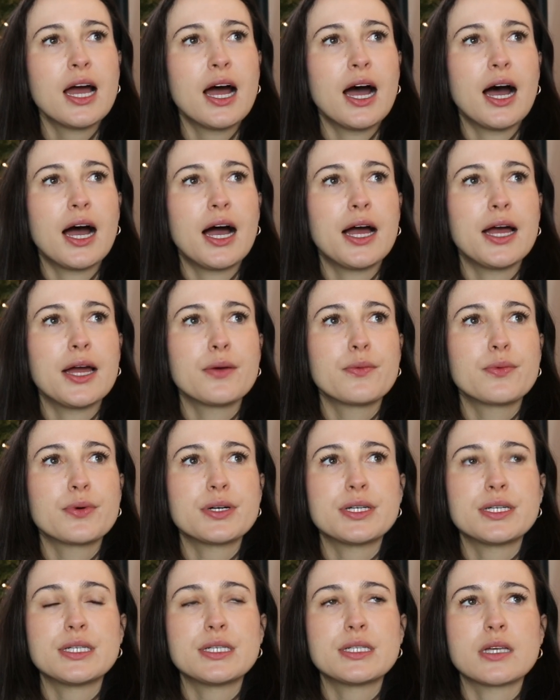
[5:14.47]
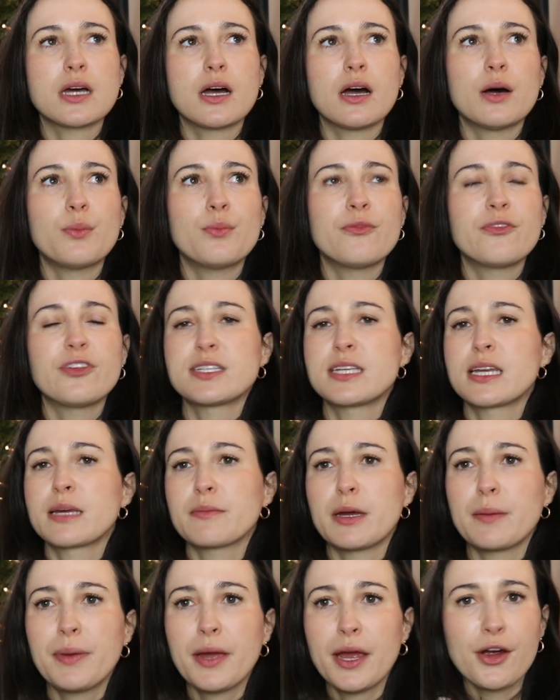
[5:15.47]
I was visiting
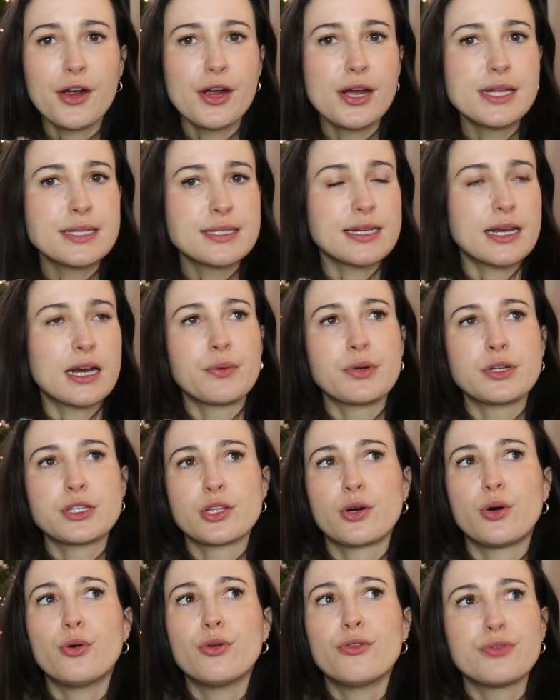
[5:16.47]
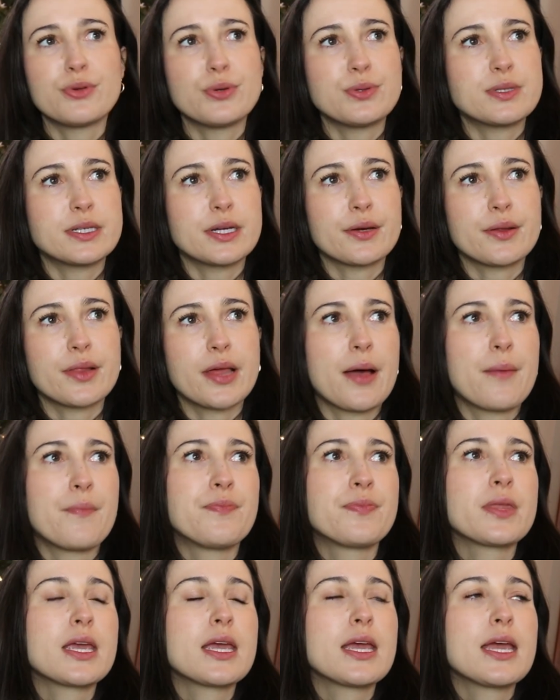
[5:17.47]
my parents and I went to the Whole Foods near
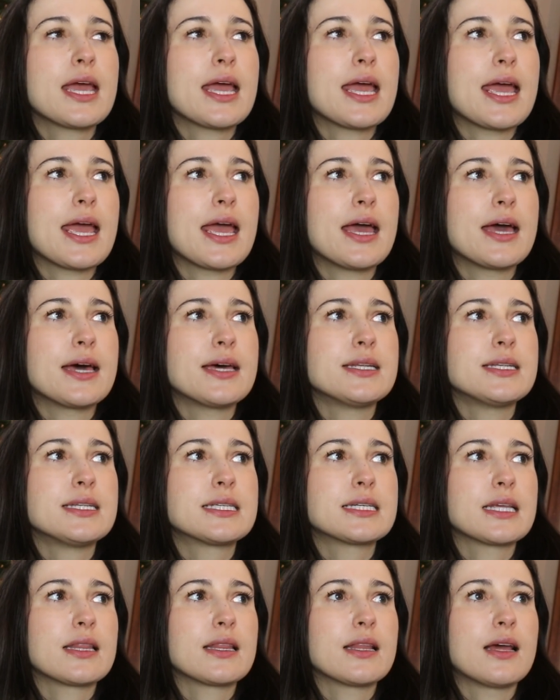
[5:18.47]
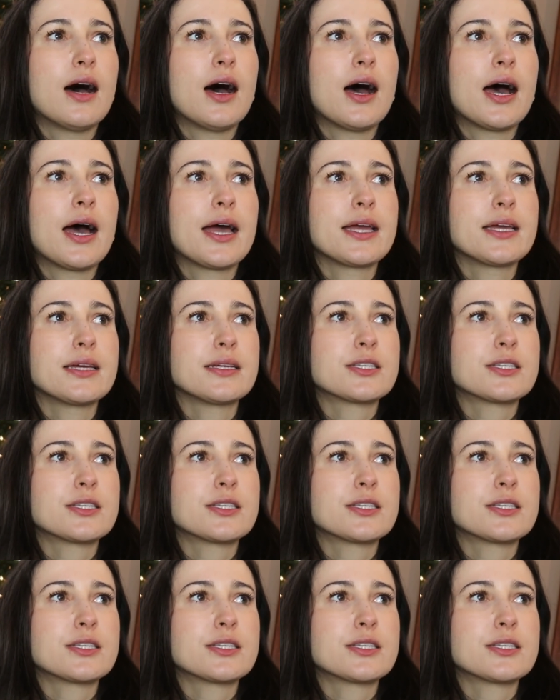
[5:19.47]
them, and I